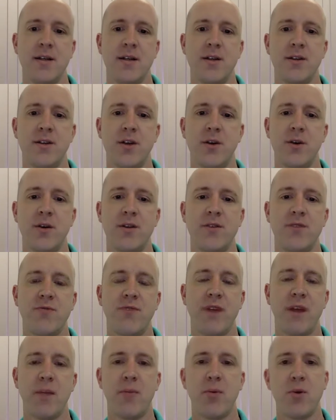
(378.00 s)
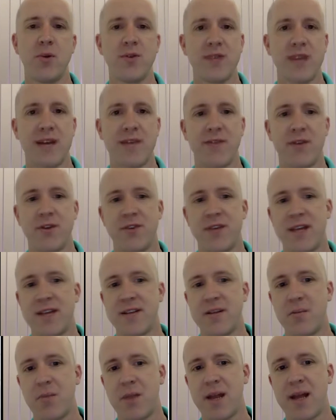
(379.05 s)
So it's very important to have those things
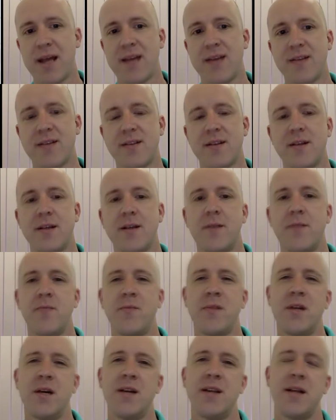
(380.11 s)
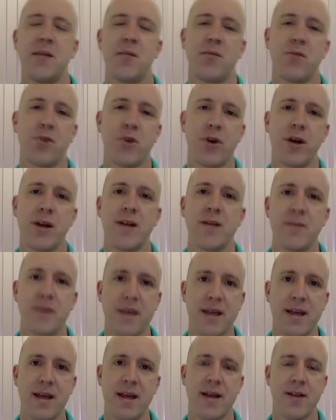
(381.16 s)
in place. And then, broadly
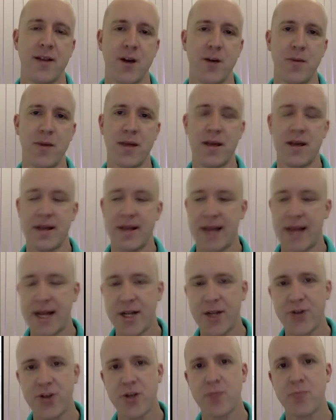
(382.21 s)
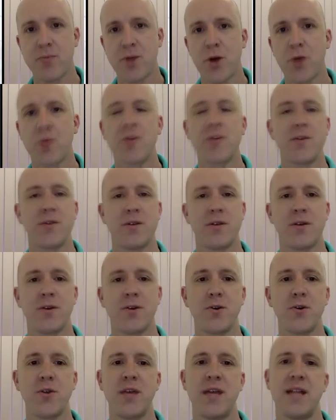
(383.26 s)
speaking, there'll be an entry moment
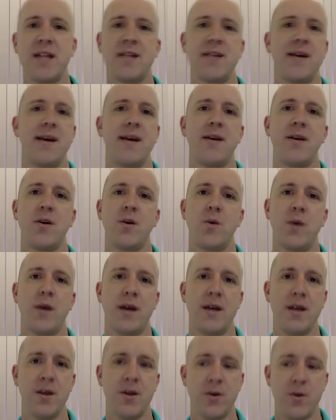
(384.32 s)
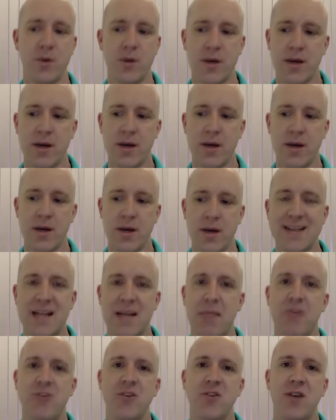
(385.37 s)
called the intake where you
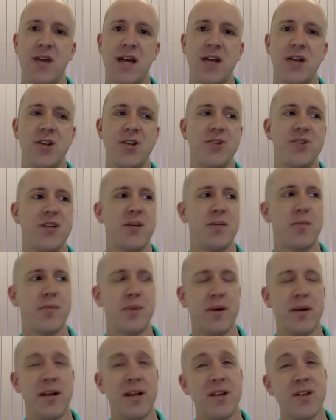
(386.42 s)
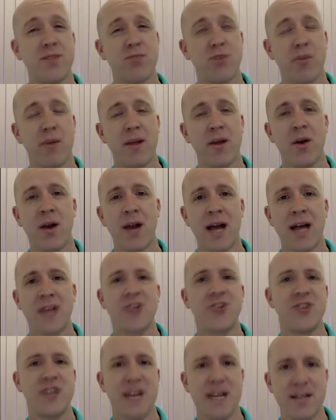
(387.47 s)
establish a relationship, and it's probably your last
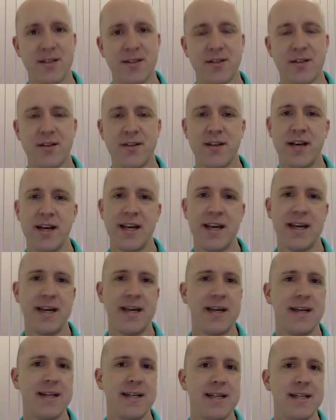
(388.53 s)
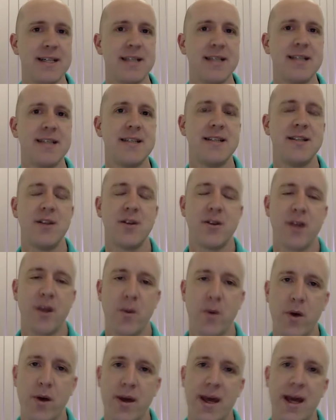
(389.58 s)
chance to say, This is not going to
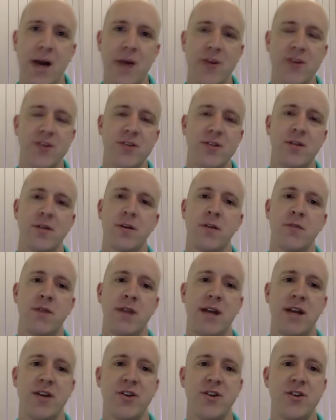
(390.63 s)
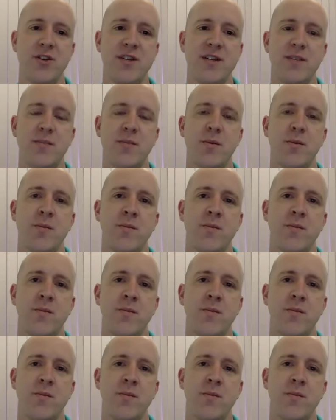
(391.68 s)
work out, this isn't a good relationship.